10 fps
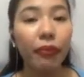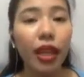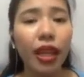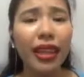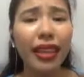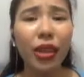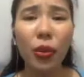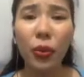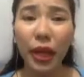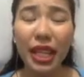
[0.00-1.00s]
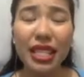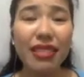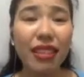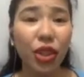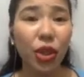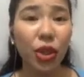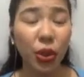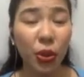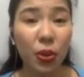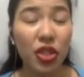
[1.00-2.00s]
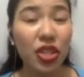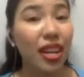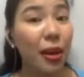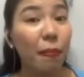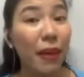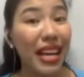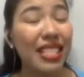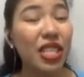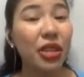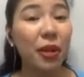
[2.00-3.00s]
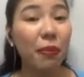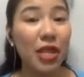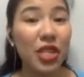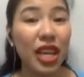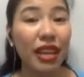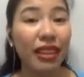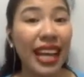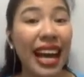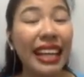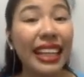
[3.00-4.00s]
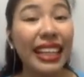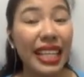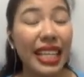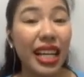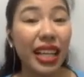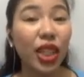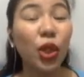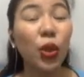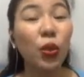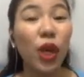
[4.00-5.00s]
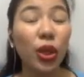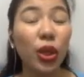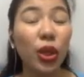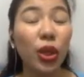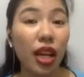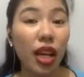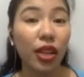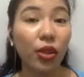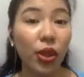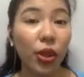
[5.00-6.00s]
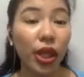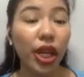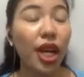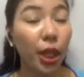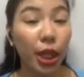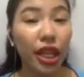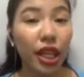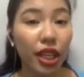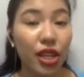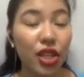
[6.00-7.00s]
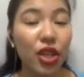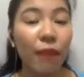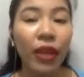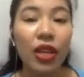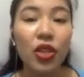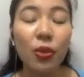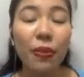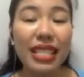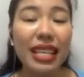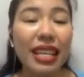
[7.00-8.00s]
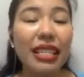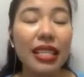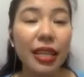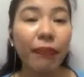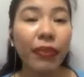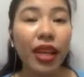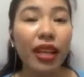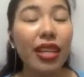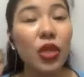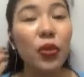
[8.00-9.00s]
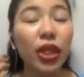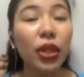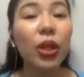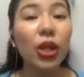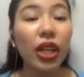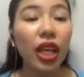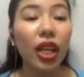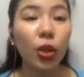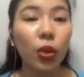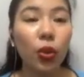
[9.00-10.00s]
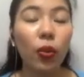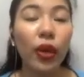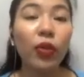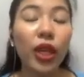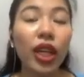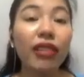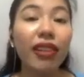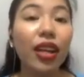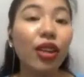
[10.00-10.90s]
did the words that you use best represent the idea that you want to relate to your readers? So basically, that's what you look into when we are trying to